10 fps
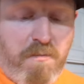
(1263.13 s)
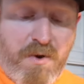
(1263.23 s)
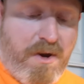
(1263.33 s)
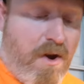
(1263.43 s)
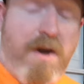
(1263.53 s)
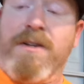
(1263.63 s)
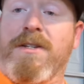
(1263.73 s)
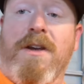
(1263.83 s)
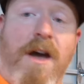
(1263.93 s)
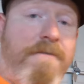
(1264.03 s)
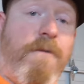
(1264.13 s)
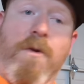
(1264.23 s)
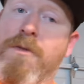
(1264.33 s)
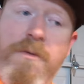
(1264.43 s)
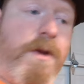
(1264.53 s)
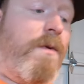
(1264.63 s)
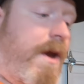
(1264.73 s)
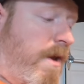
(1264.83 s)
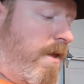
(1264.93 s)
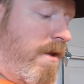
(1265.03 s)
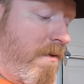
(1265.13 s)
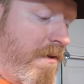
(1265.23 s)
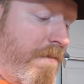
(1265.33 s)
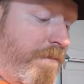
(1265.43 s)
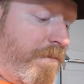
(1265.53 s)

put it on a stock 4.3 radiator,